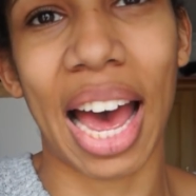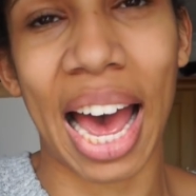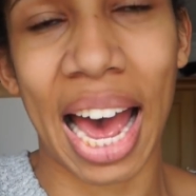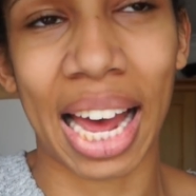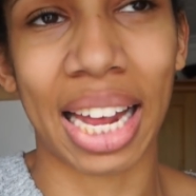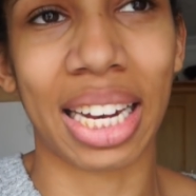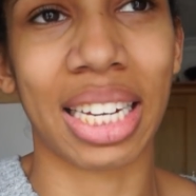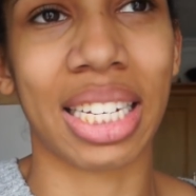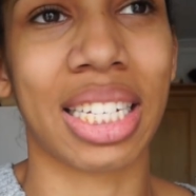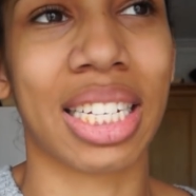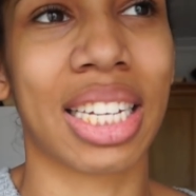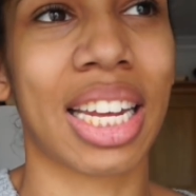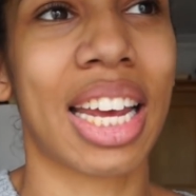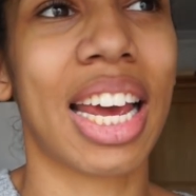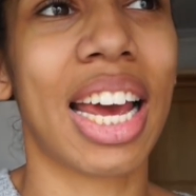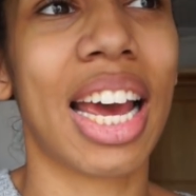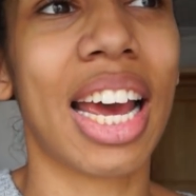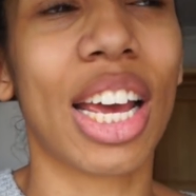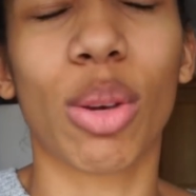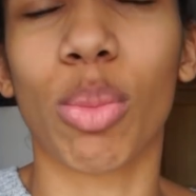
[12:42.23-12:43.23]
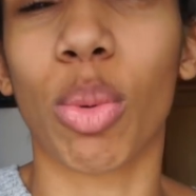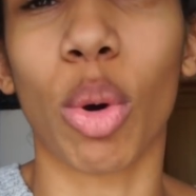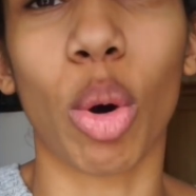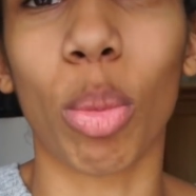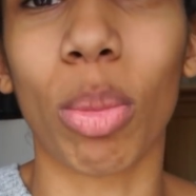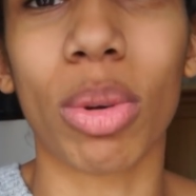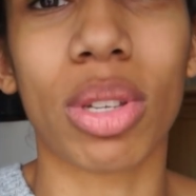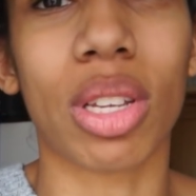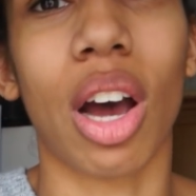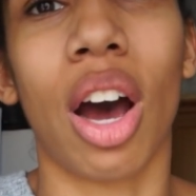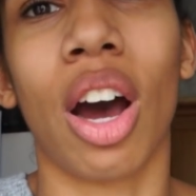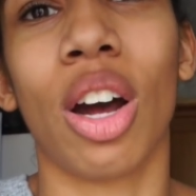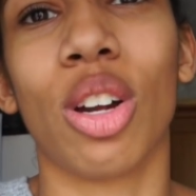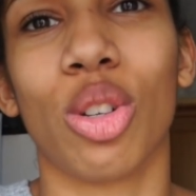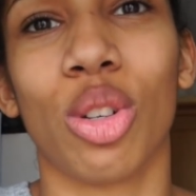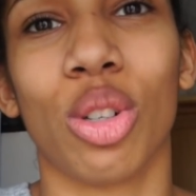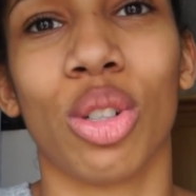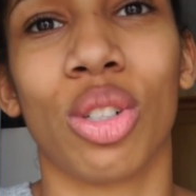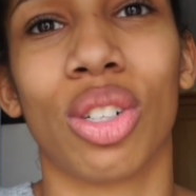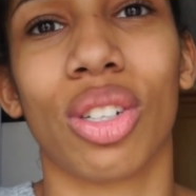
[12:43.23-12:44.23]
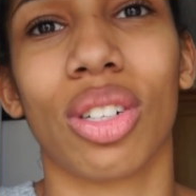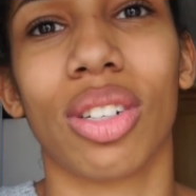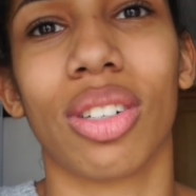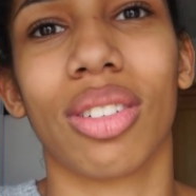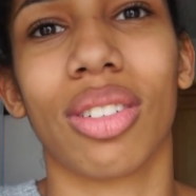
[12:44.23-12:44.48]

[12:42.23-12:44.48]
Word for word: And we're almost at one hundred